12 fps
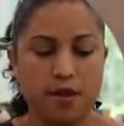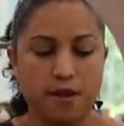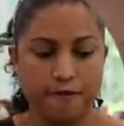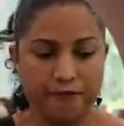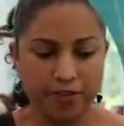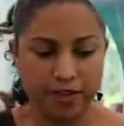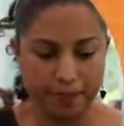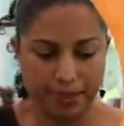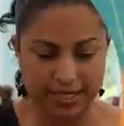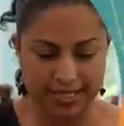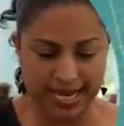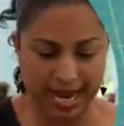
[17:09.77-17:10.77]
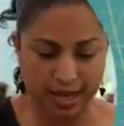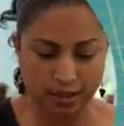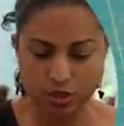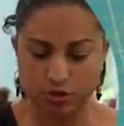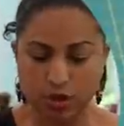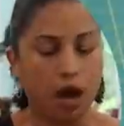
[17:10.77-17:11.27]
Flip it
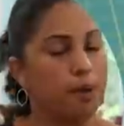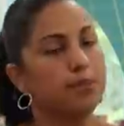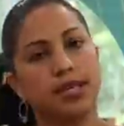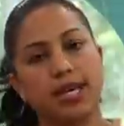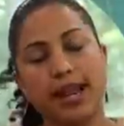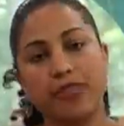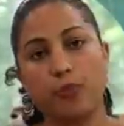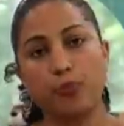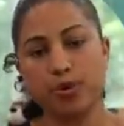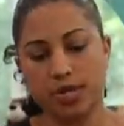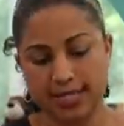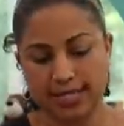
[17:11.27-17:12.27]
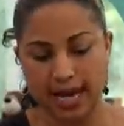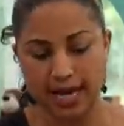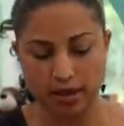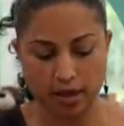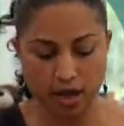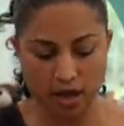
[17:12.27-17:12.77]
down, so now I'm looking at the pretty side
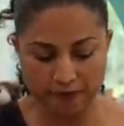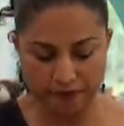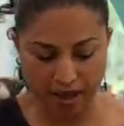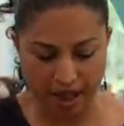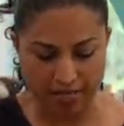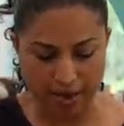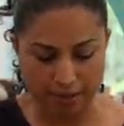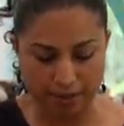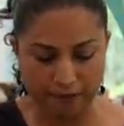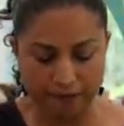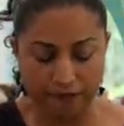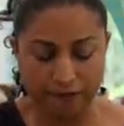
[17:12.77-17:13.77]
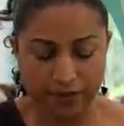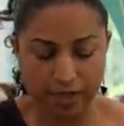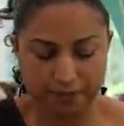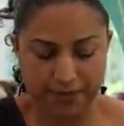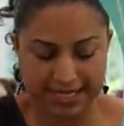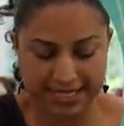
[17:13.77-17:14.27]
of the cuff, and then I'm gonna
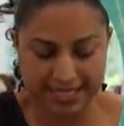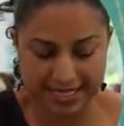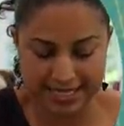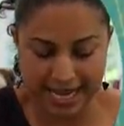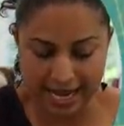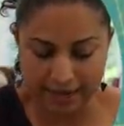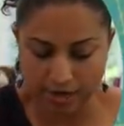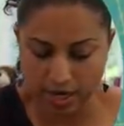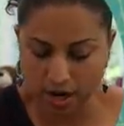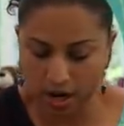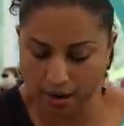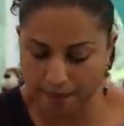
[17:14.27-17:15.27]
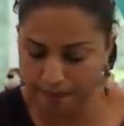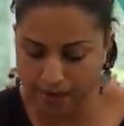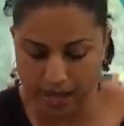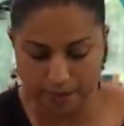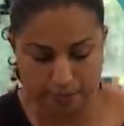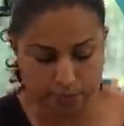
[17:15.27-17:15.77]
flip this down and up
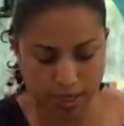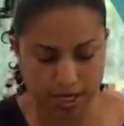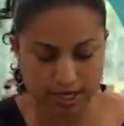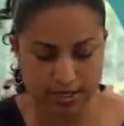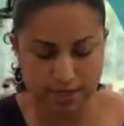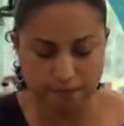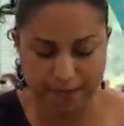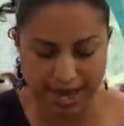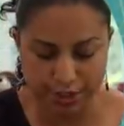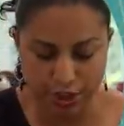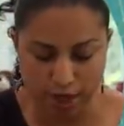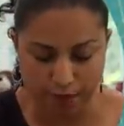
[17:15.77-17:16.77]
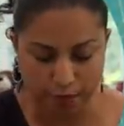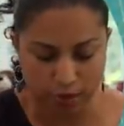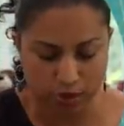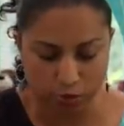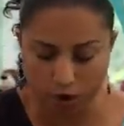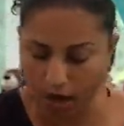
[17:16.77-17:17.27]
and bring it to match up
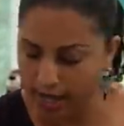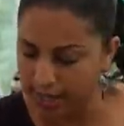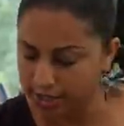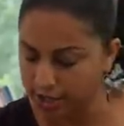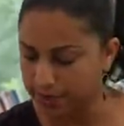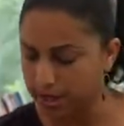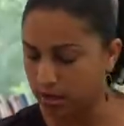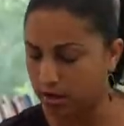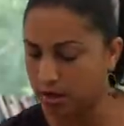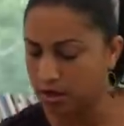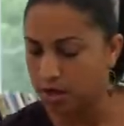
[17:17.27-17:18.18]
with the raw edge up here.